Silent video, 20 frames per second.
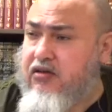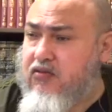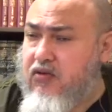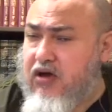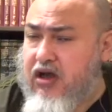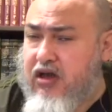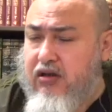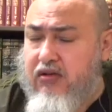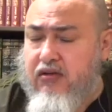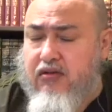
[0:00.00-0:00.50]

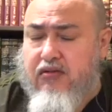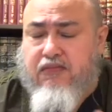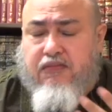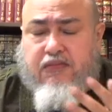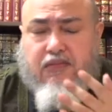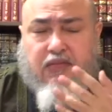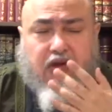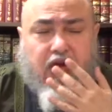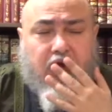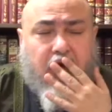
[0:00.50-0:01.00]
right?
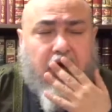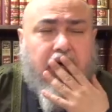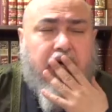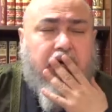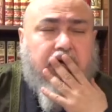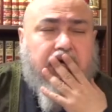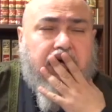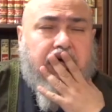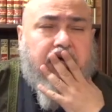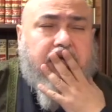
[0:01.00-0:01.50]

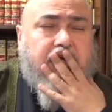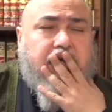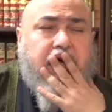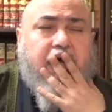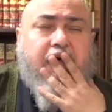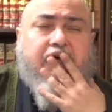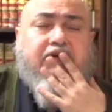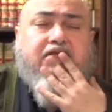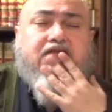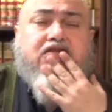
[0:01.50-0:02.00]

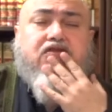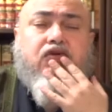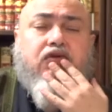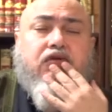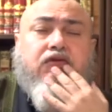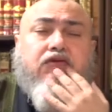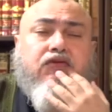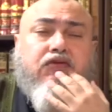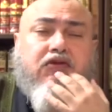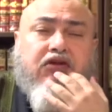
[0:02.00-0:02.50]
Allah is
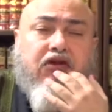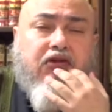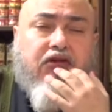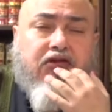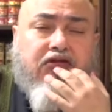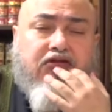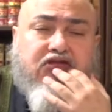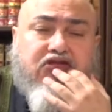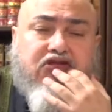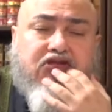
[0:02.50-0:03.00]
going to tell
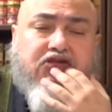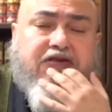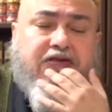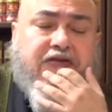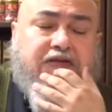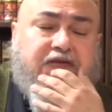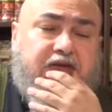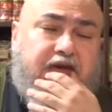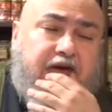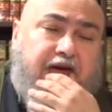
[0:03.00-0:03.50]
us
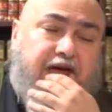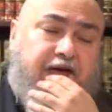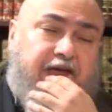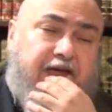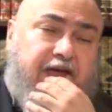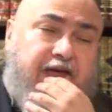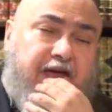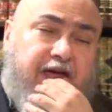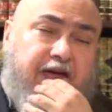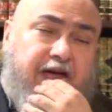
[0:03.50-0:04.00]

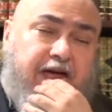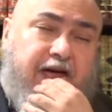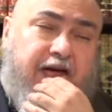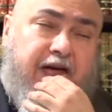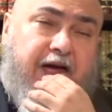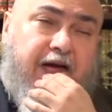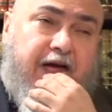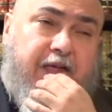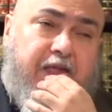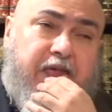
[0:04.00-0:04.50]

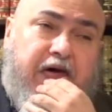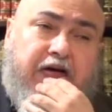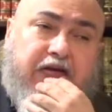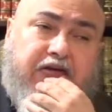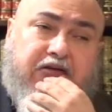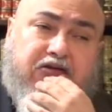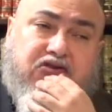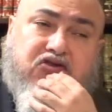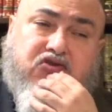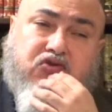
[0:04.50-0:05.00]

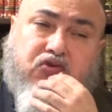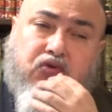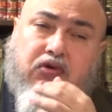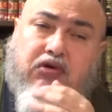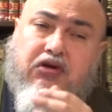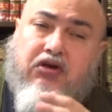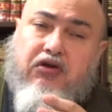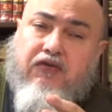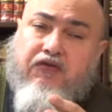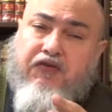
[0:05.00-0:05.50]
about the
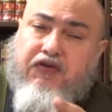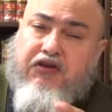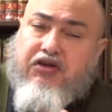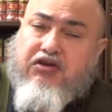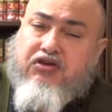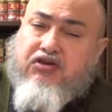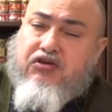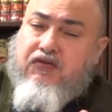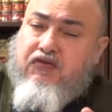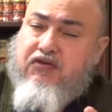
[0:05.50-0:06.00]
story of
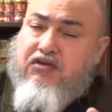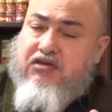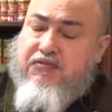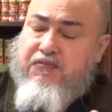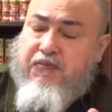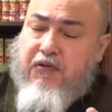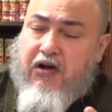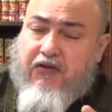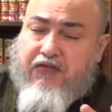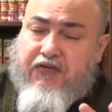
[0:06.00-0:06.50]
each of these
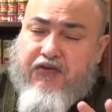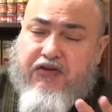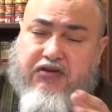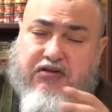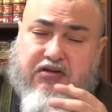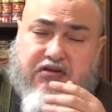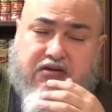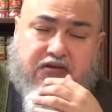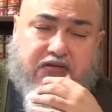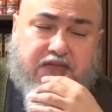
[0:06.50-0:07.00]

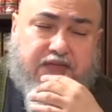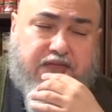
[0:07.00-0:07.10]
prophets,